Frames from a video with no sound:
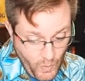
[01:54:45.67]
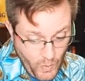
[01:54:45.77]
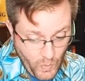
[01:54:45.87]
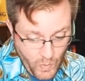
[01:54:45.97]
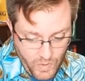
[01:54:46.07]

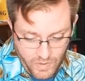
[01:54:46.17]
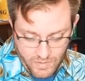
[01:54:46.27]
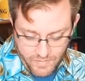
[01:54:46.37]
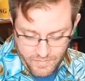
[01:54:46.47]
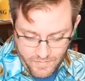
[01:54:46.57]

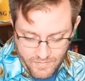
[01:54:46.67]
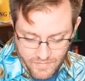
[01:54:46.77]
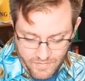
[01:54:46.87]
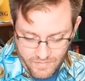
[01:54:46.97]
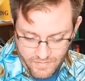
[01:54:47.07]

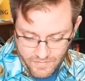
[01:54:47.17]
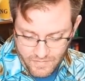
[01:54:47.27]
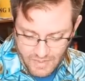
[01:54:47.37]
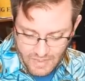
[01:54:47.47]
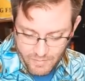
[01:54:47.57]

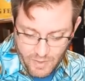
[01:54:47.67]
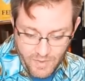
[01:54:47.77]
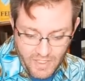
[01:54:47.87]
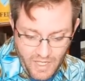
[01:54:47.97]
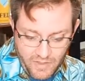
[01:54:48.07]
I mean, it'd
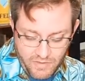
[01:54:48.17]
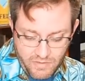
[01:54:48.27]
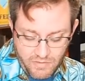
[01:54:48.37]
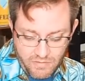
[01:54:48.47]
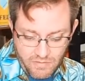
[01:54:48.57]
be
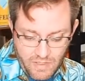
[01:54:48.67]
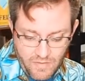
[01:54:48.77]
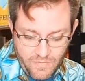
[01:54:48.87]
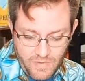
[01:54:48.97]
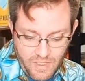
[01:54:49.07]
nice
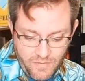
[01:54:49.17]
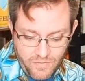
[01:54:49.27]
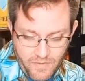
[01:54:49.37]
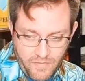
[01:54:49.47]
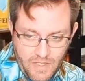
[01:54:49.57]
if
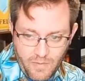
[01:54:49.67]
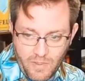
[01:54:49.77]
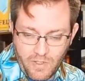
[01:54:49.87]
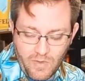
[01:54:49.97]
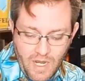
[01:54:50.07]
if if that
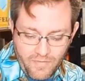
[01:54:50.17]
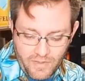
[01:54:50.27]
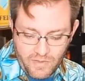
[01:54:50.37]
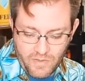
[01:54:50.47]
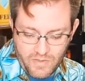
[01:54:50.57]
weird
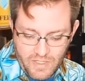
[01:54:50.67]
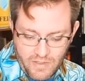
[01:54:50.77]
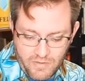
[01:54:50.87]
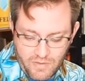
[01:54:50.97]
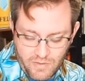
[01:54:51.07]
graphic turns
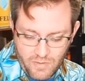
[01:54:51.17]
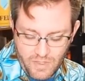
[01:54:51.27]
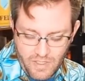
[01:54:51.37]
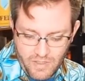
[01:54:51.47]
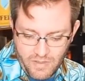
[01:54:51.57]
out
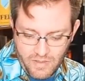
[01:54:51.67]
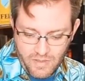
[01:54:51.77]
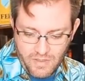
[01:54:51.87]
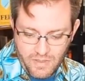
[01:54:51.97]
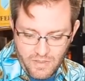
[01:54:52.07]
to, uh,
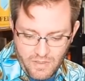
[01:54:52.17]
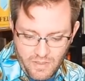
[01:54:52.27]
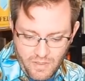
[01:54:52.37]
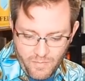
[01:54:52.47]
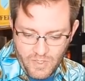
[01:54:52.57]

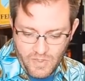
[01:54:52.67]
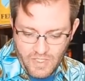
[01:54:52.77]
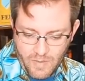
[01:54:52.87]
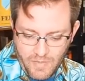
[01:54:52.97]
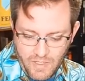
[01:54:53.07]
you know, be able to
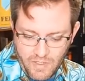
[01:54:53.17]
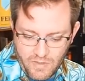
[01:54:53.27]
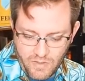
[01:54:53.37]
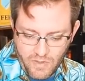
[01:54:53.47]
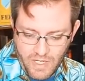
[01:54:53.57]
net me a
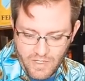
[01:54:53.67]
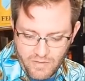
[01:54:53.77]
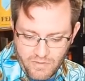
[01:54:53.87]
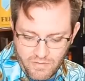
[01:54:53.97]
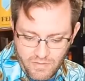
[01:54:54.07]
hundred
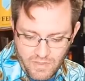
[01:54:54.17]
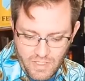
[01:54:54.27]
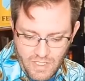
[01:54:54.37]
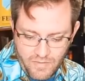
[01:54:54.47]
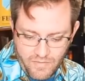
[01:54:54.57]
grand
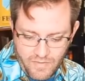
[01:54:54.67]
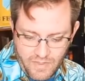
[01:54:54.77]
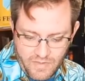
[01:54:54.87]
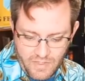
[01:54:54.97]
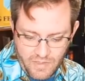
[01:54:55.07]
off of
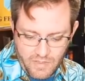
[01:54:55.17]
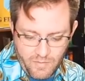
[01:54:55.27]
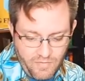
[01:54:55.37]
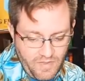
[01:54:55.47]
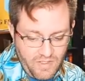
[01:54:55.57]
these things.
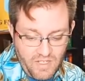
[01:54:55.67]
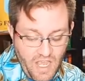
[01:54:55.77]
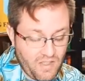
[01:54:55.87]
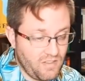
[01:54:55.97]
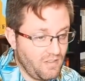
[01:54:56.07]
That'd be
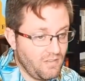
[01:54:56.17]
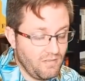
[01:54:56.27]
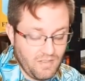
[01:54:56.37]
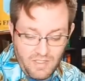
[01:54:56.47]
fantastic.